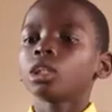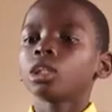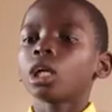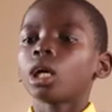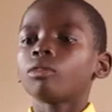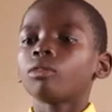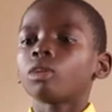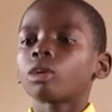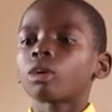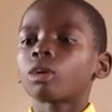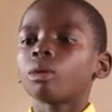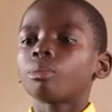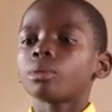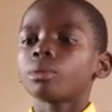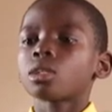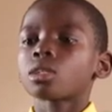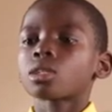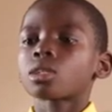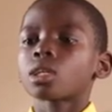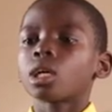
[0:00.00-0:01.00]
of the company
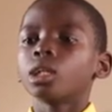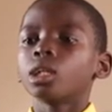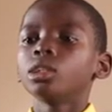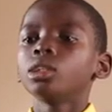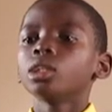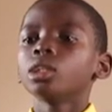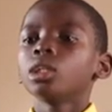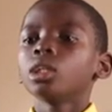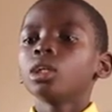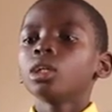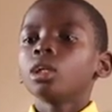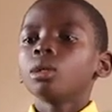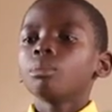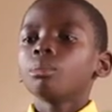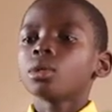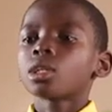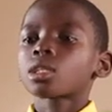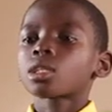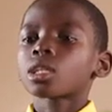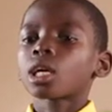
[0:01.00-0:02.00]
said,
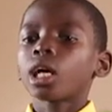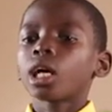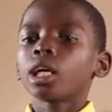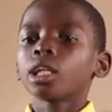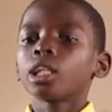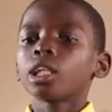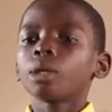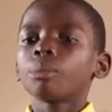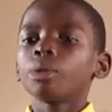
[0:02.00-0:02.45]
"Mr. Ade, be